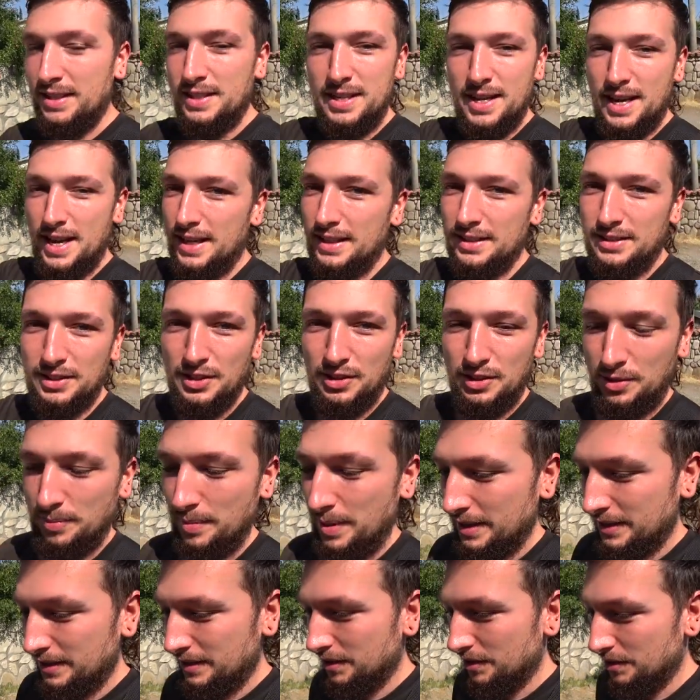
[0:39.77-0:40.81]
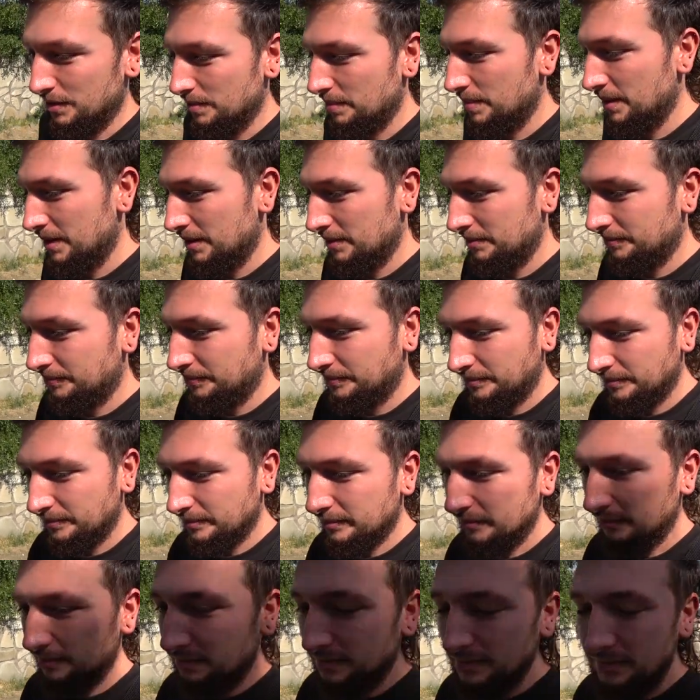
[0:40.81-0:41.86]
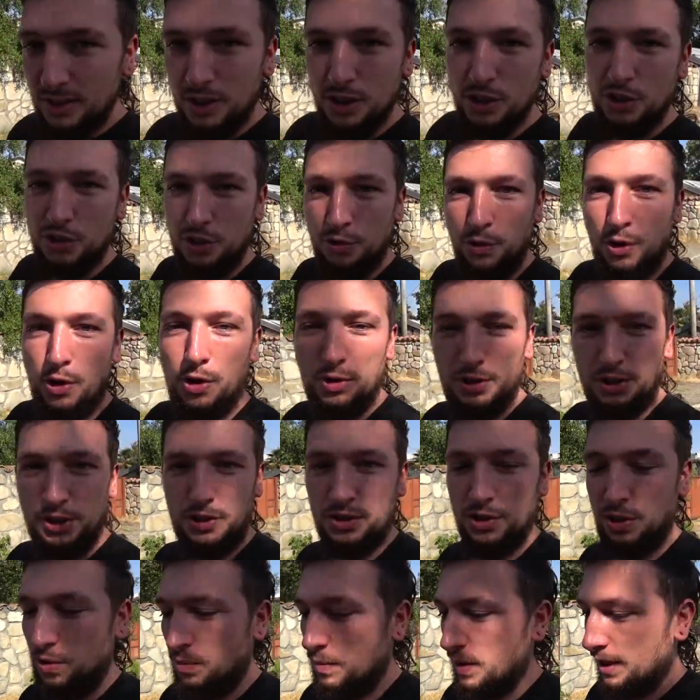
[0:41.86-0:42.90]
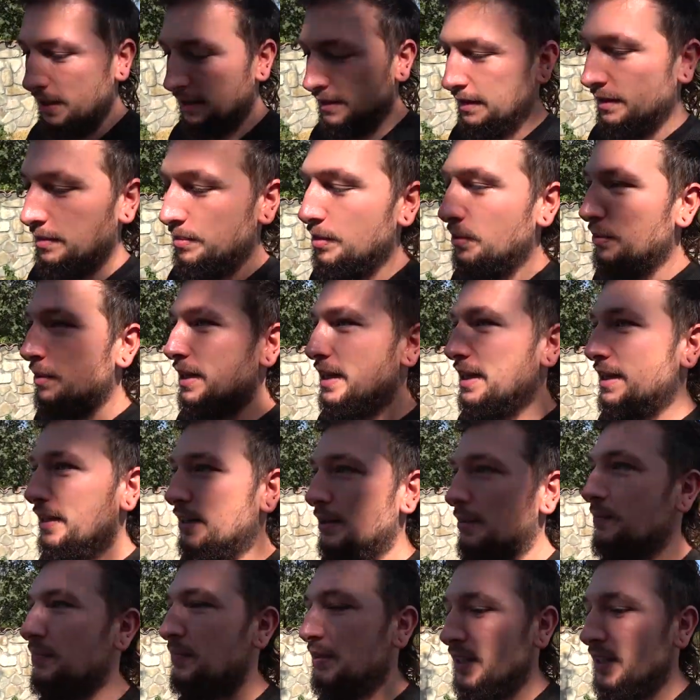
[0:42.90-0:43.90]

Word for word: your head's all messed up as the roads are so windy. But we're here.